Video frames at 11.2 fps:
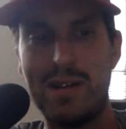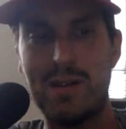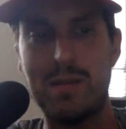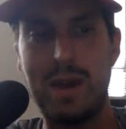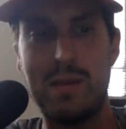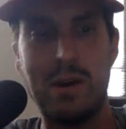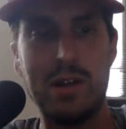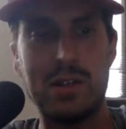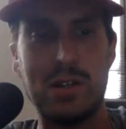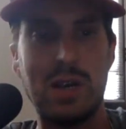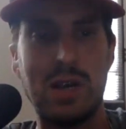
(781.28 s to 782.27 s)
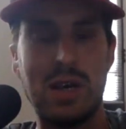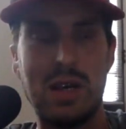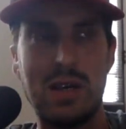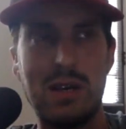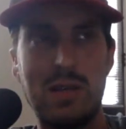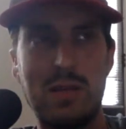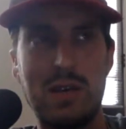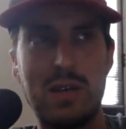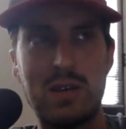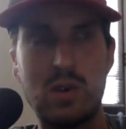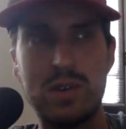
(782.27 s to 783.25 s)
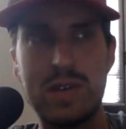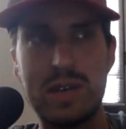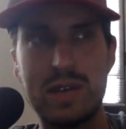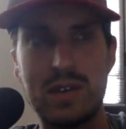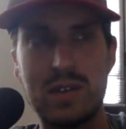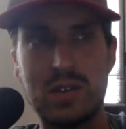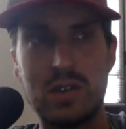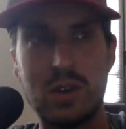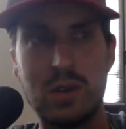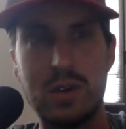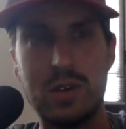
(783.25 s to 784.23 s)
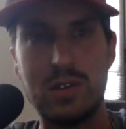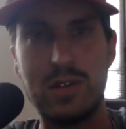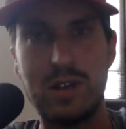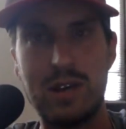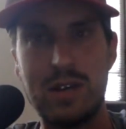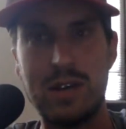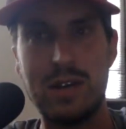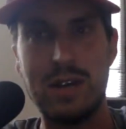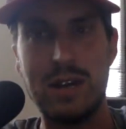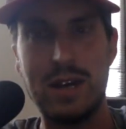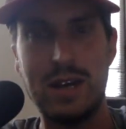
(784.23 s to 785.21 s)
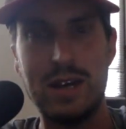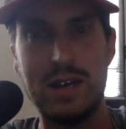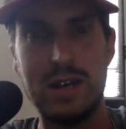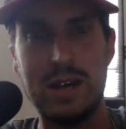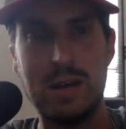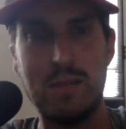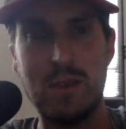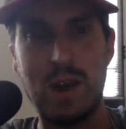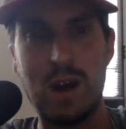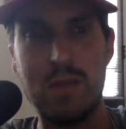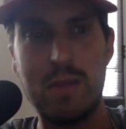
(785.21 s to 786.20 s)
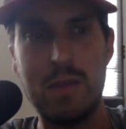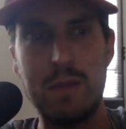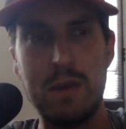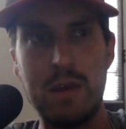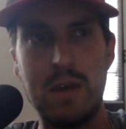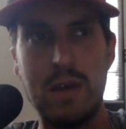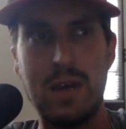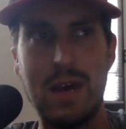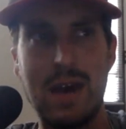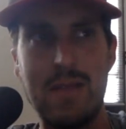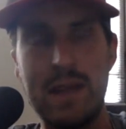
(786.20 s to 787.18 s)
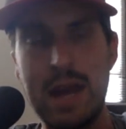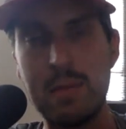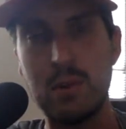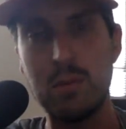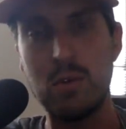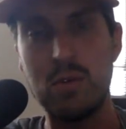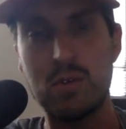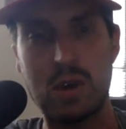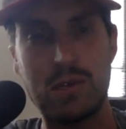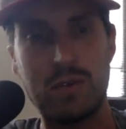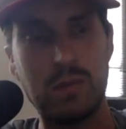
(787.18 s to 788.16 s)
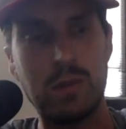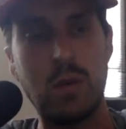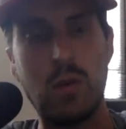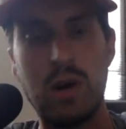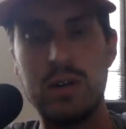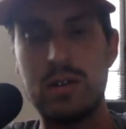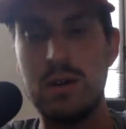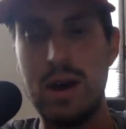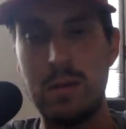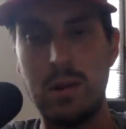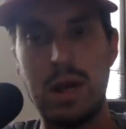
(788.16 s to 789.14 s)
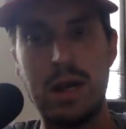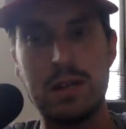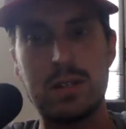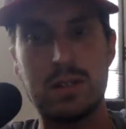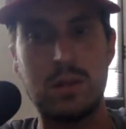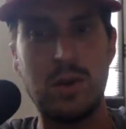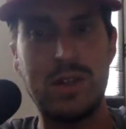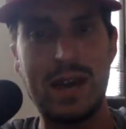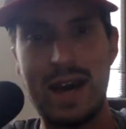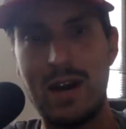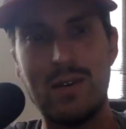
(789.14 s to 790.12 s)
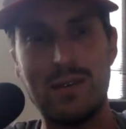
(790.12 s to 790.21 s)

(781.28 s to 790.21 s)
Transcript: them that much, because North Texas has shown that Cervania and Ricardo Pepi have been able to move straight from League One to MLS without